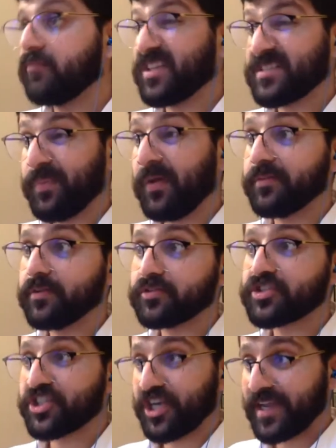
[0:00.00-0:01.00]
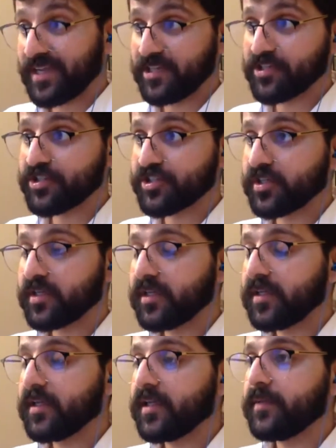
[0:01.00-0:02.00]
respond or change
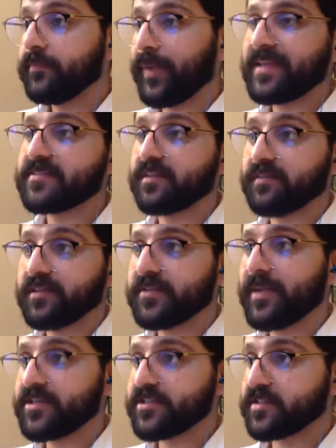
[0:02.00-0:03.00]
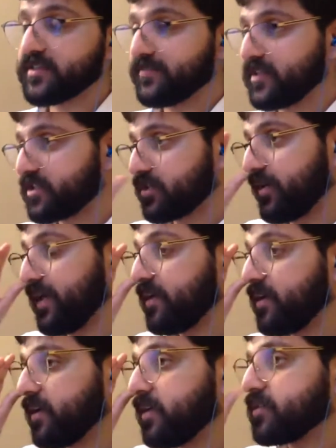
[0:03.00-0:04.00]
based on the dimensions of the
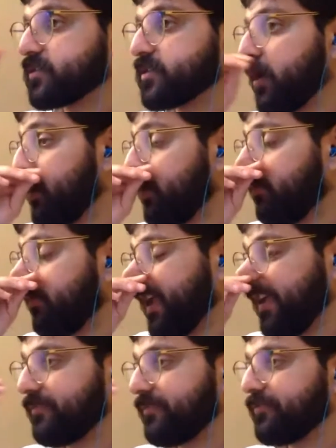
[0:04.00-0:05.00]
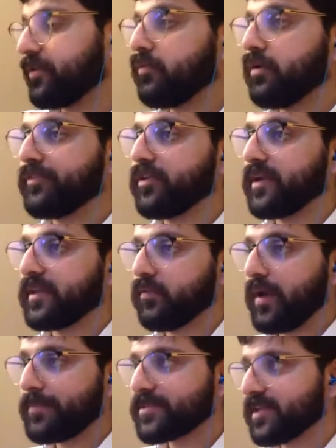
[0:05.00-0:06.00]
screen. So if you are viewing the
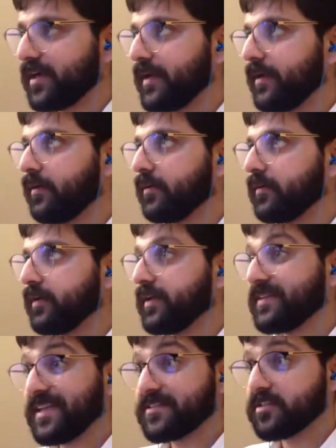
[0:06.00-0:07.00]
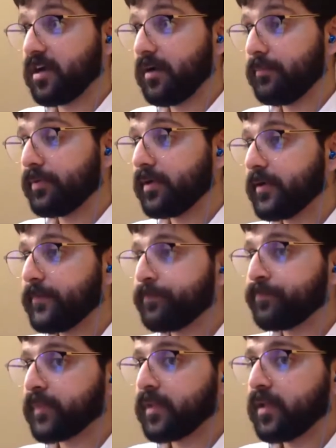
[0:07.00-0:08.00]
website on a desktop
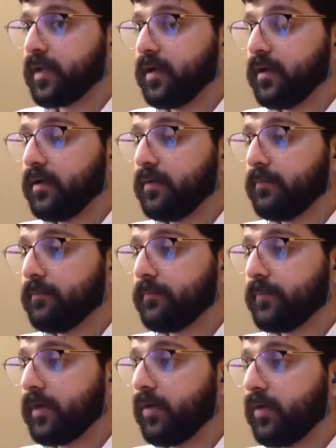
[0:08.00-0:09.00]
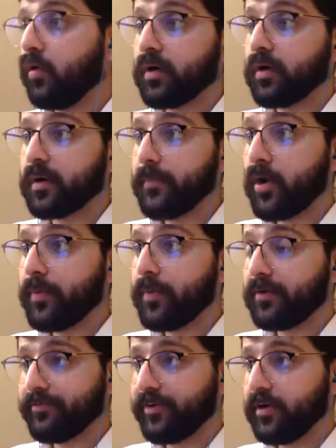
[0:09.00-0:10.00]
or on a
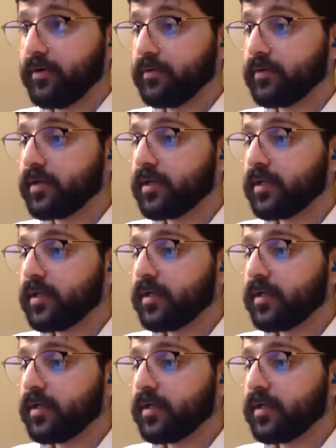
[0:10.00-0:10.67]
mobile phone,